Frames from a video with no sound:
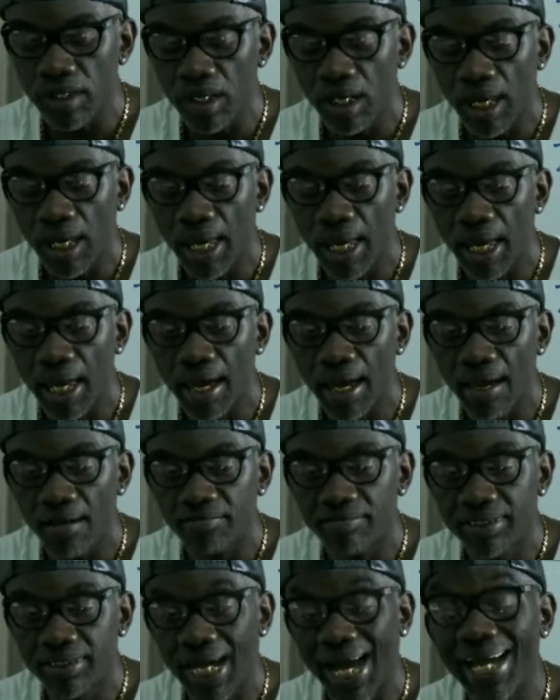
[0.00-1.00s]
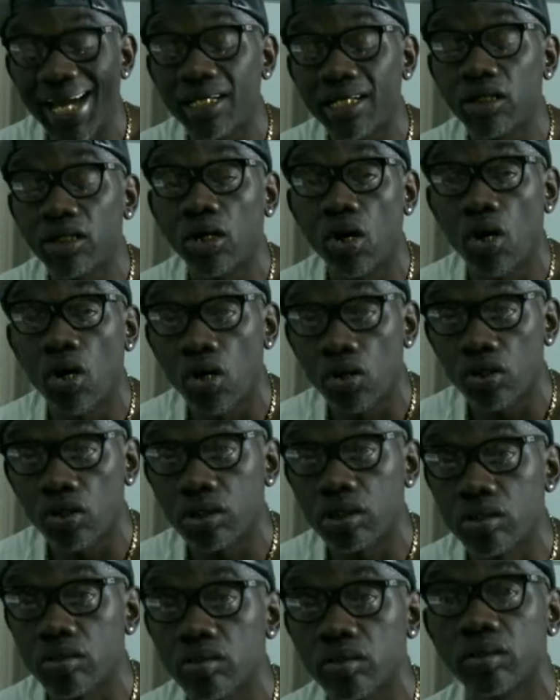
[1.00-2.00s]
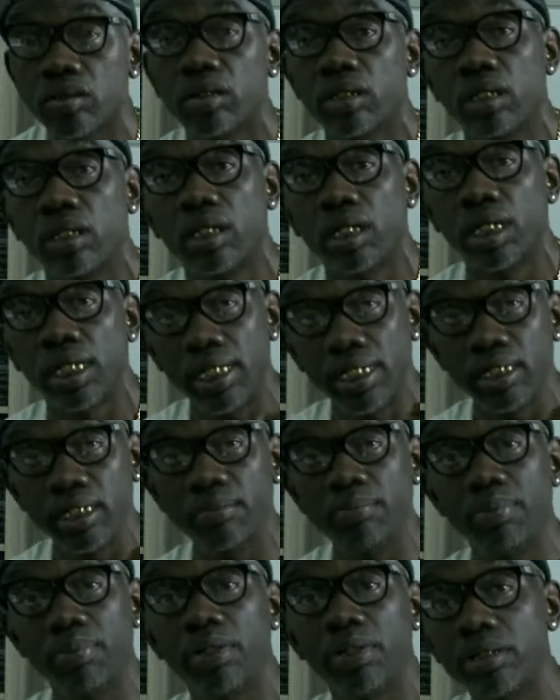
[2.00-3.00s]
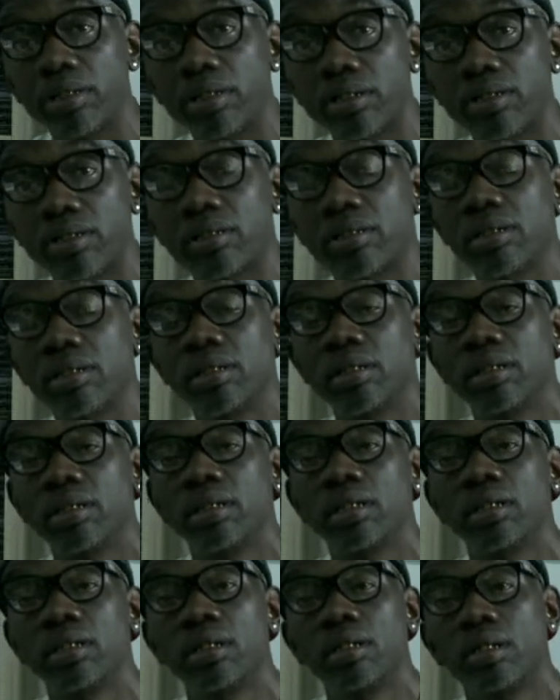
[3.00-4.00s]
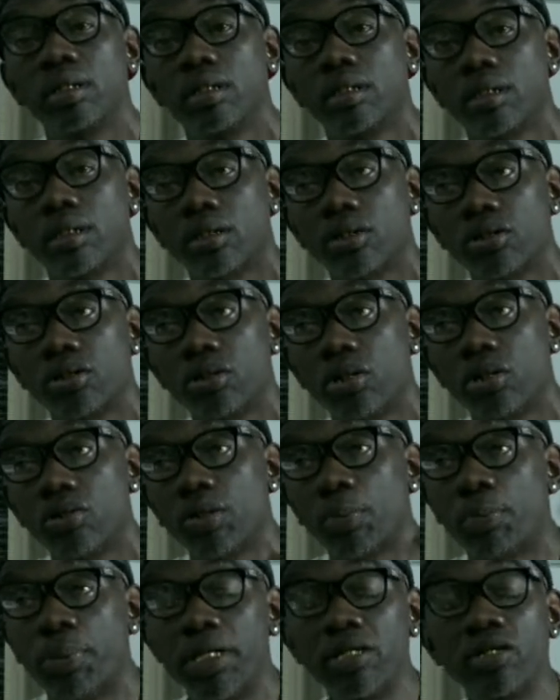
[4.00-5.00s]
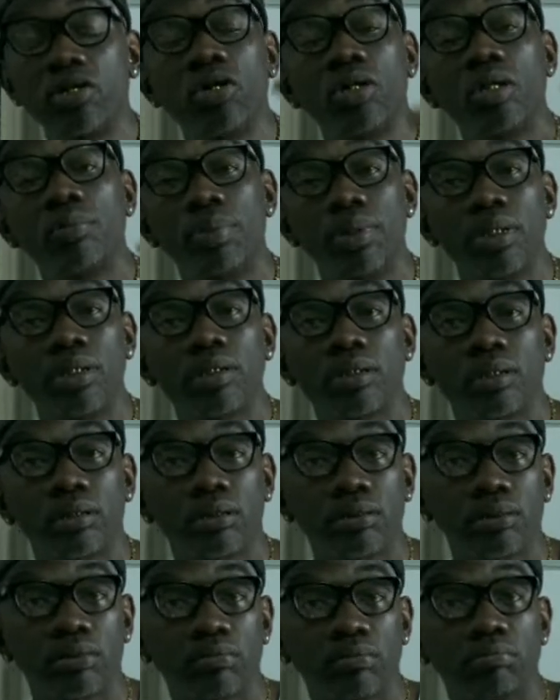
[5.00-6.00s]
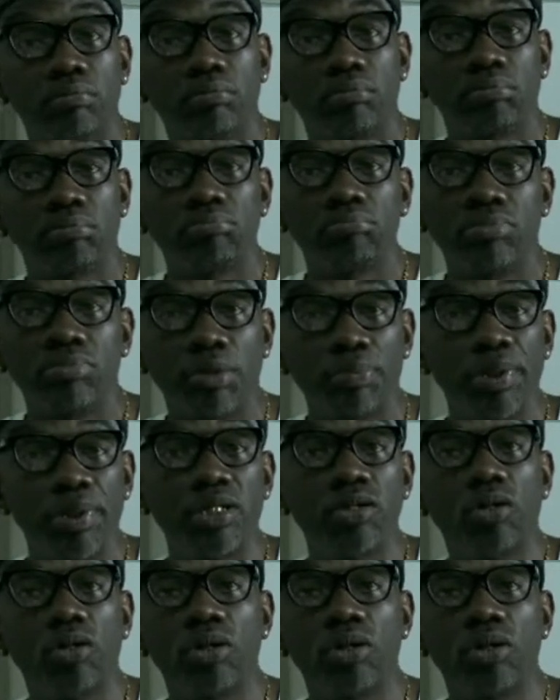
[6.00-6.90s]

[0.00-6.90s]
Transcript: have dialogues in the books, depending on the book, but